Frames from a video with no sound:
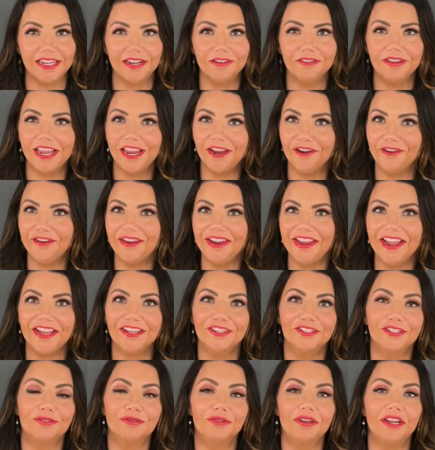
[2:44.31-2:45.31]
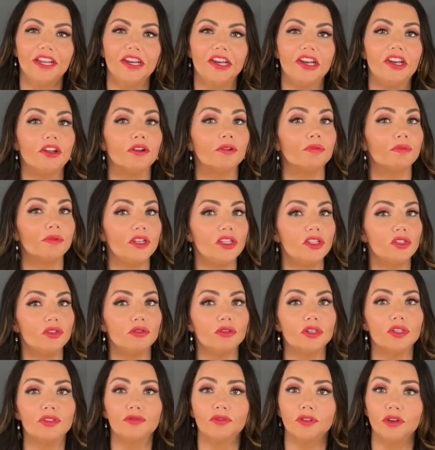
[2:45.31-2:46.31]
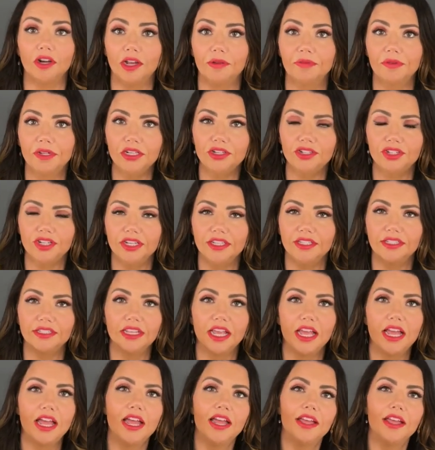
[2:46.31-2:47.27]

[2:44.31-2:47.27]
Now, Carrie has created a resource for opticians